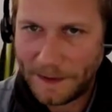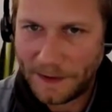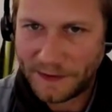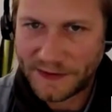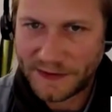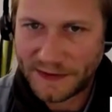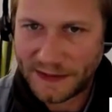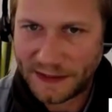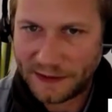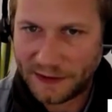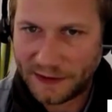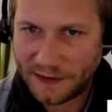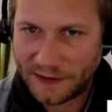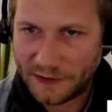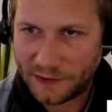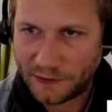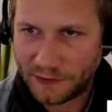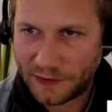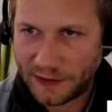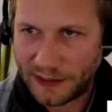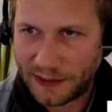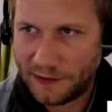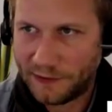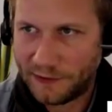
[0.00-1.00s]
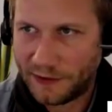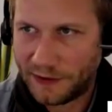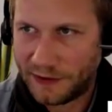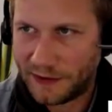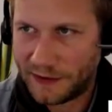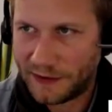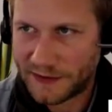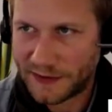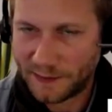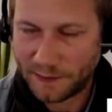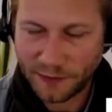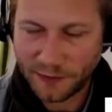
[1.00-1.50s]
us here at EuroClio
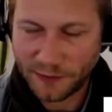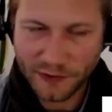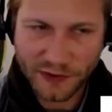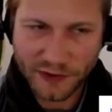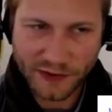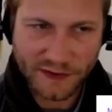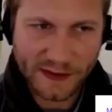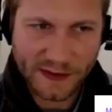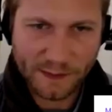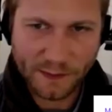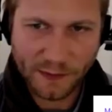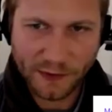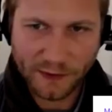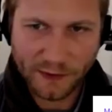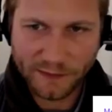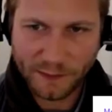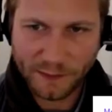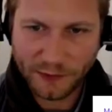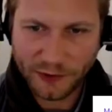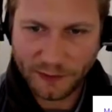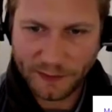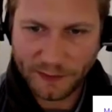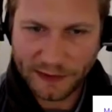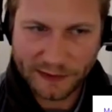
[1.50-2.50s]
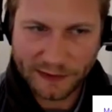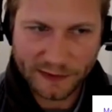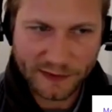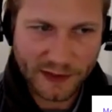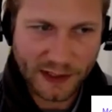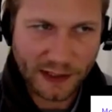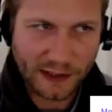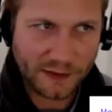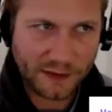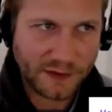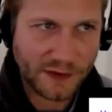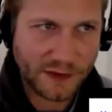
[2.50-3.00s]
as the project team of Monumental
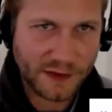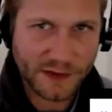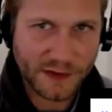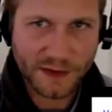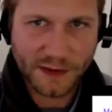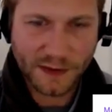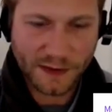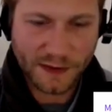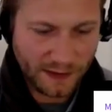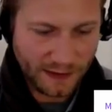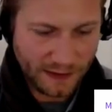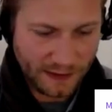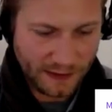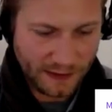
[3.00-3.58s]
Challenges.